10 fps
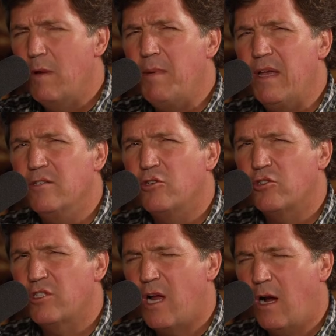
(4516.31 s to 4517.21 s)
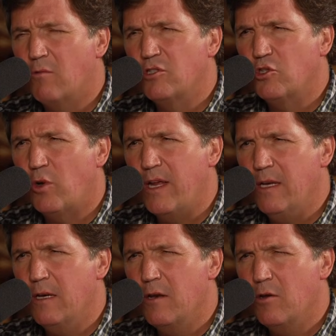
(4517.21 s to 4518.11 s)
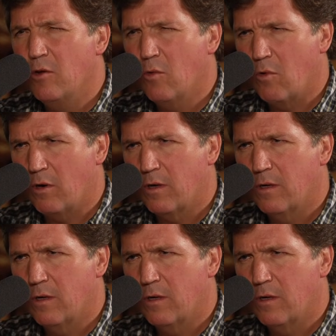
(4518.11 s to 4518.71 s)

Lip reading: Wait, because your stock was traded in New York.